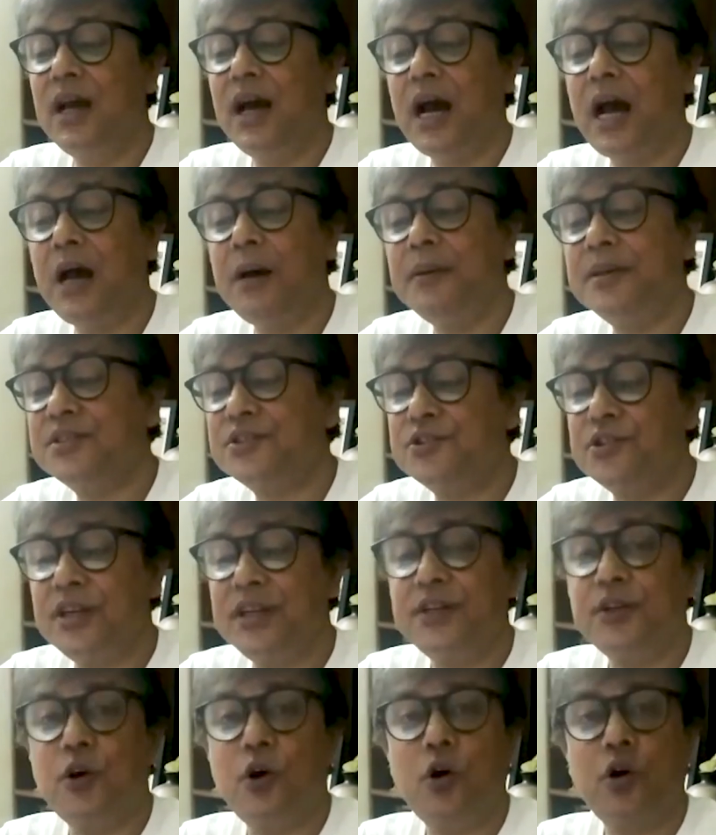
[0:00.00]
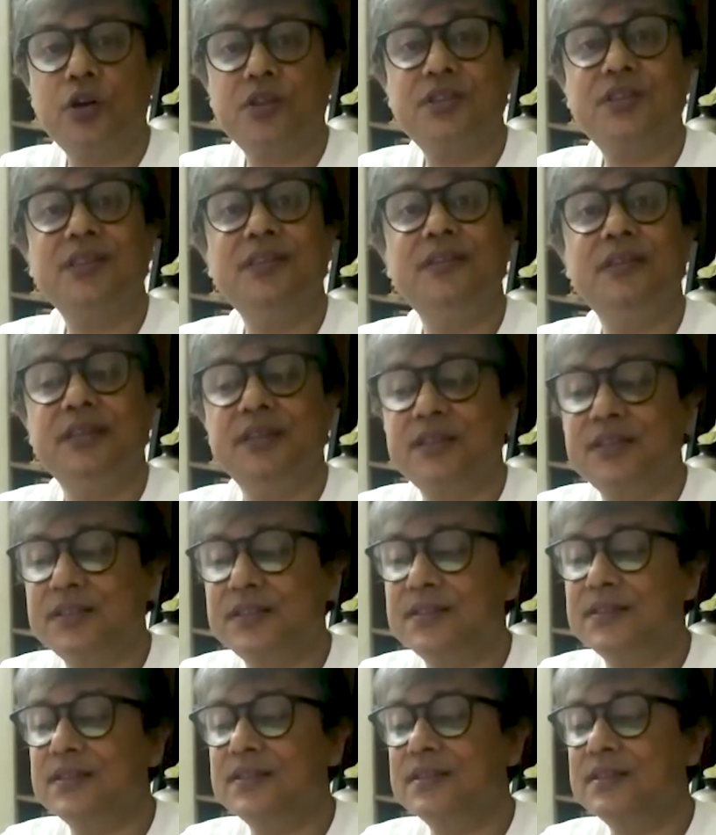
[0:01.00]
I have a stray dog,
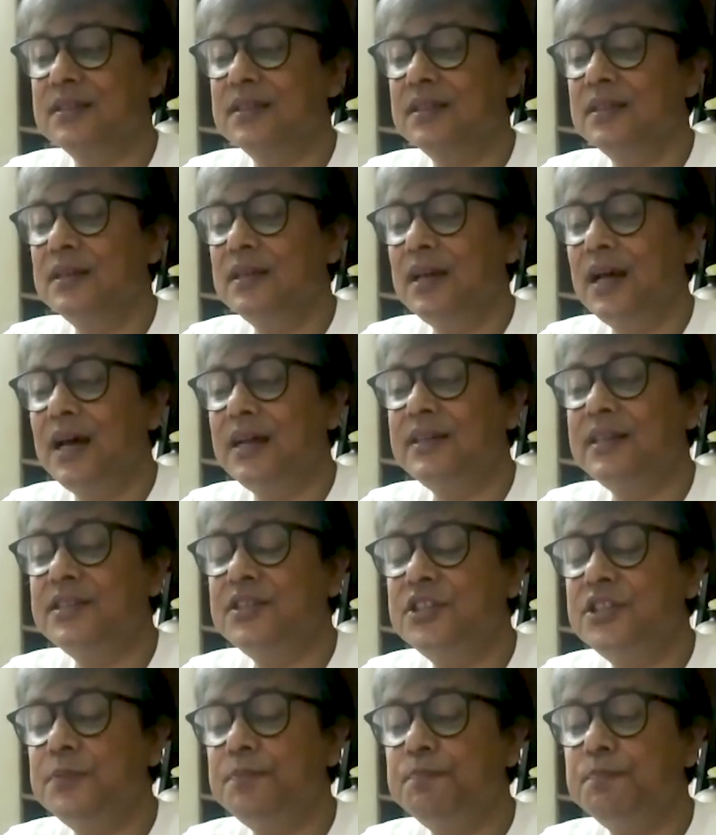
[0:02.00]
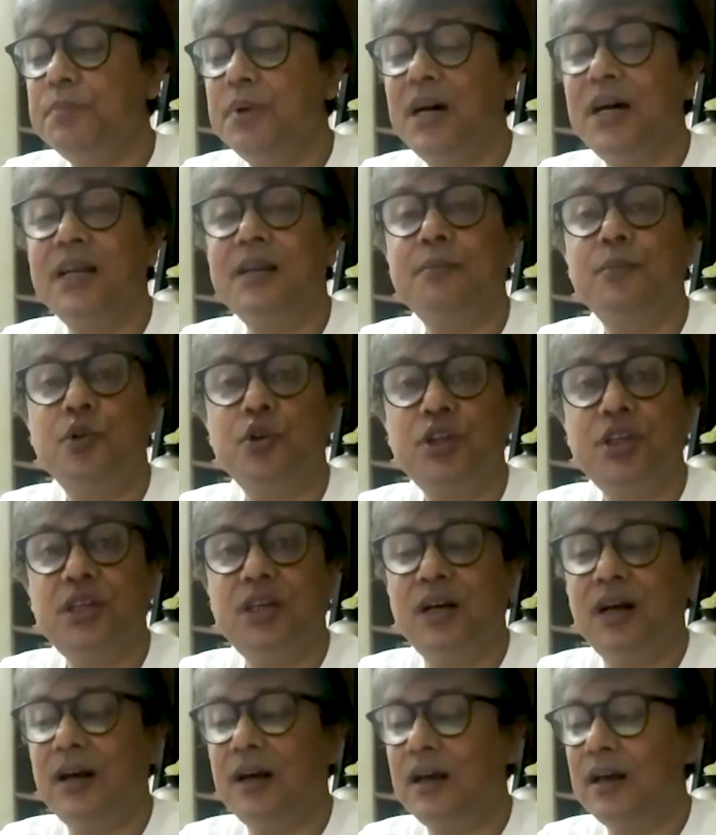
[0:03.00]
Sirius, and a cheap
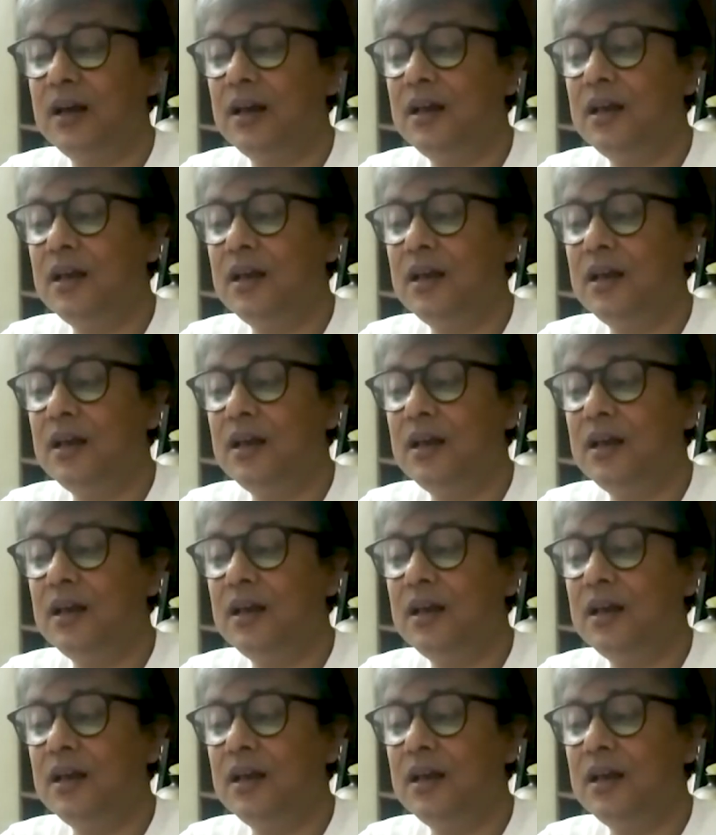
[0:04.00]
harmonica,